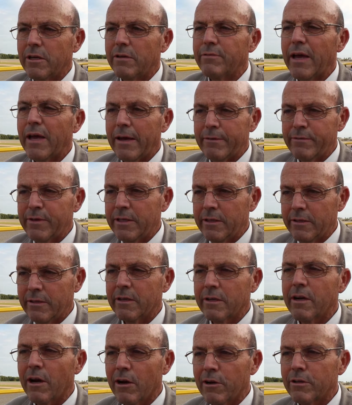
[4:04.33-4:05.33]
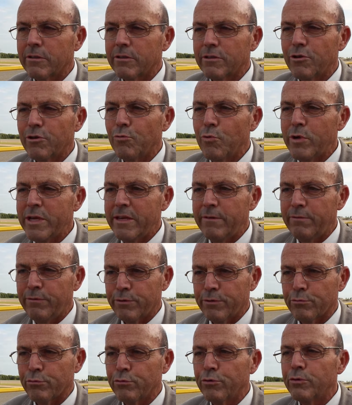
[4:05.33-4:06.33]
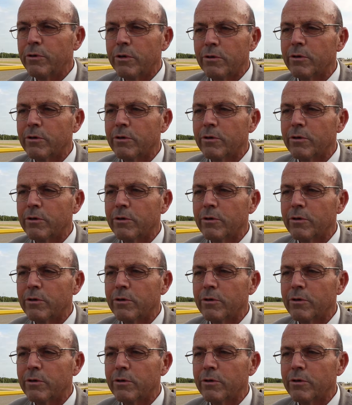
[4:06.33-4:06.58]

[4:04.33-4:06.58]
of having the cart to weave through the